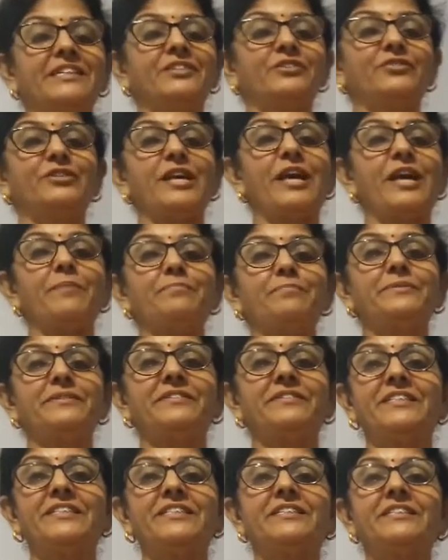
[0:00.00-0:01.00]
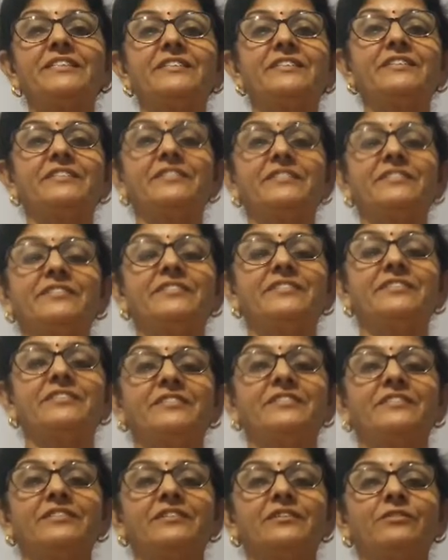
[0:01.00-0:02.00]
Today I am present here
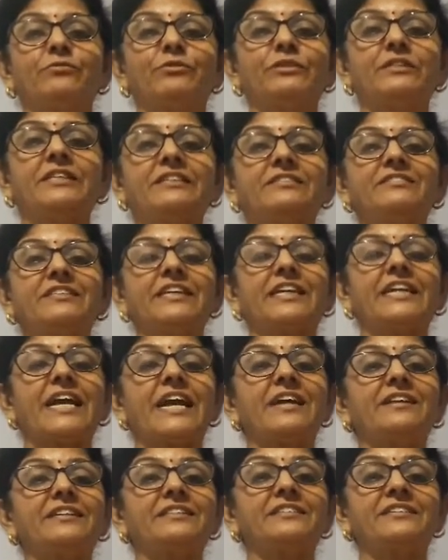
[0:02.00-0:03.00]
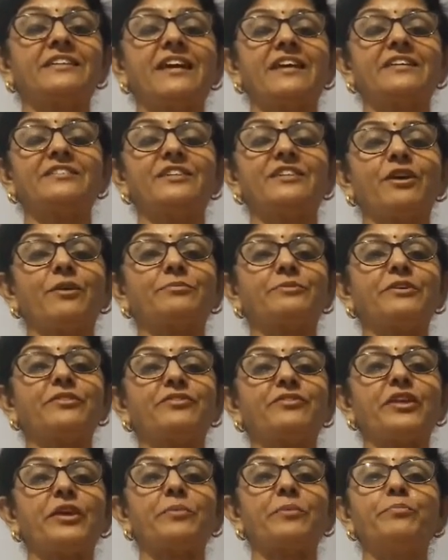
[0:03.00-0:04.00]
with the second stanza of the
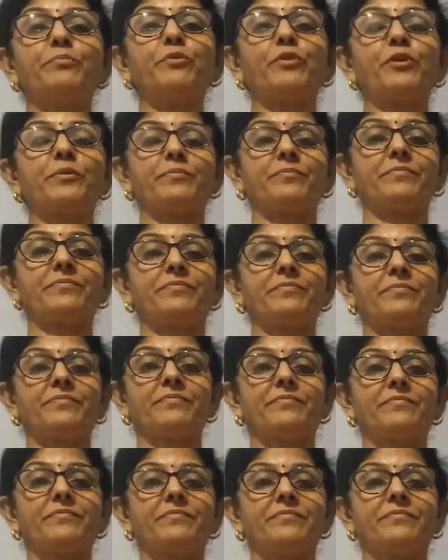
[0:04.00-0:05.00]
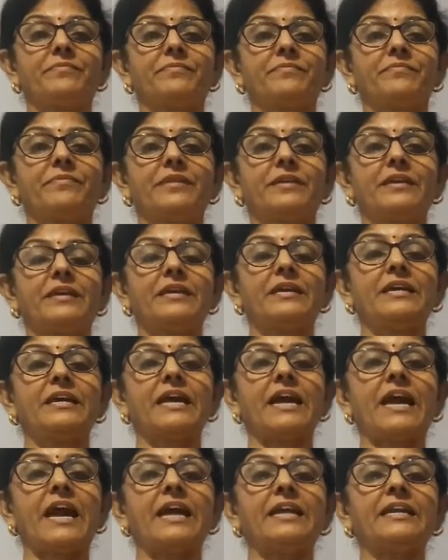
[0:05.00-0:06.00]
same poem,
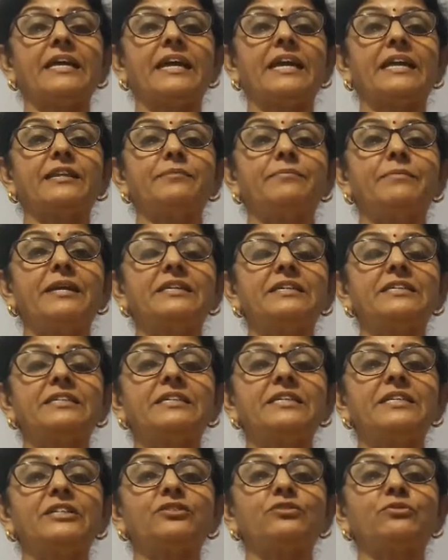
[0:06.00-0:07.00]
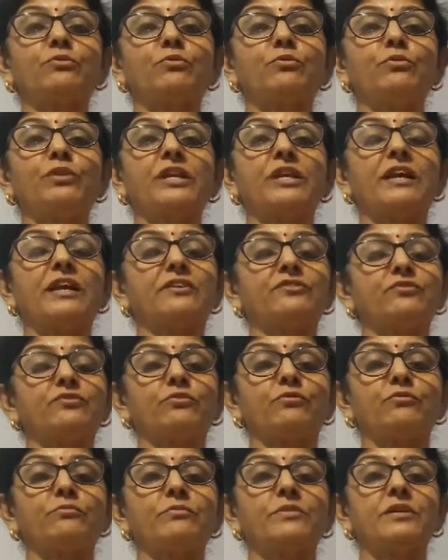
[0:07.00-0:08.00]
An Elementary School
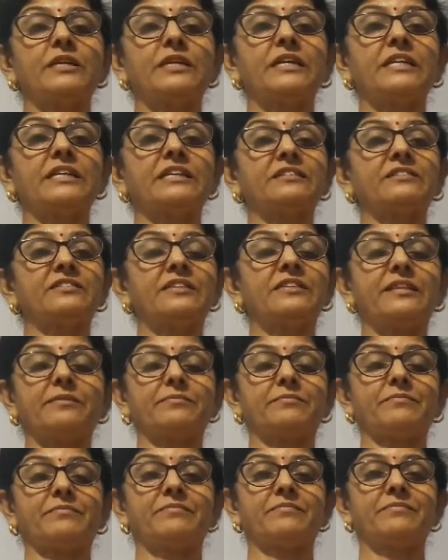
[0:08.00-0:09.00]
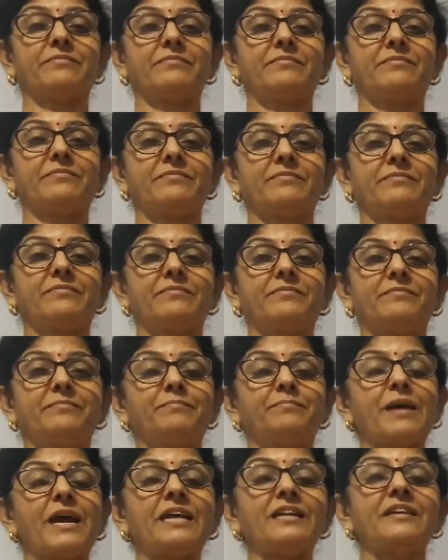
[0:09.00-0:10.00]
Classroom in a Slum
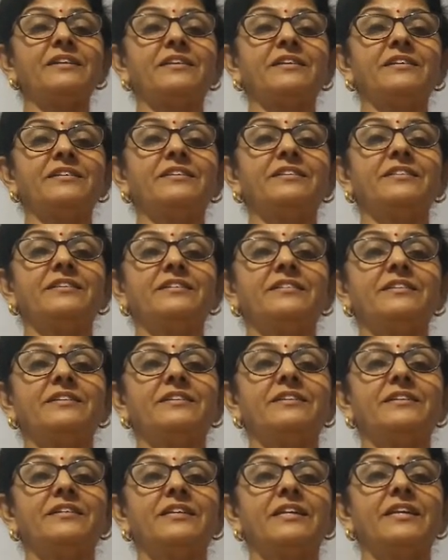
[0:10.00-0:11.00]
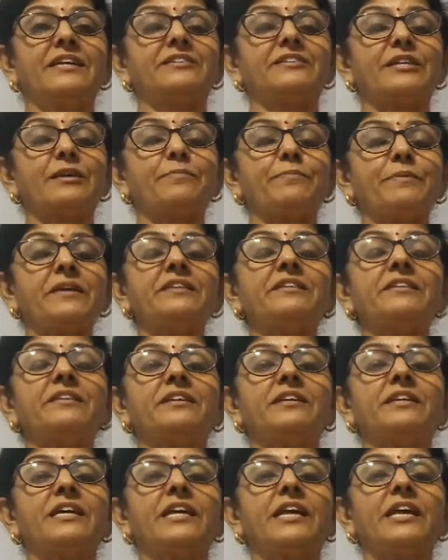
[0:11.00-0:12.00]
by Stephen
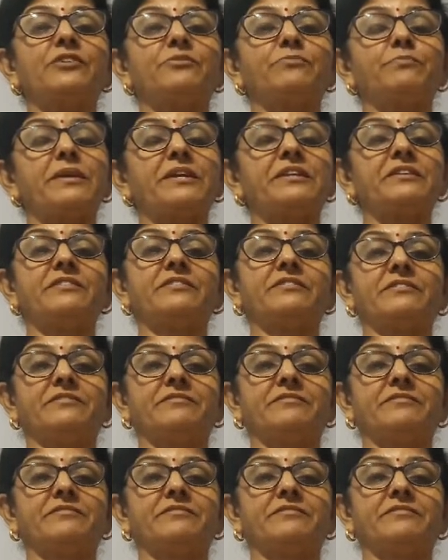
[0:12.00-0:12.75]
Spender.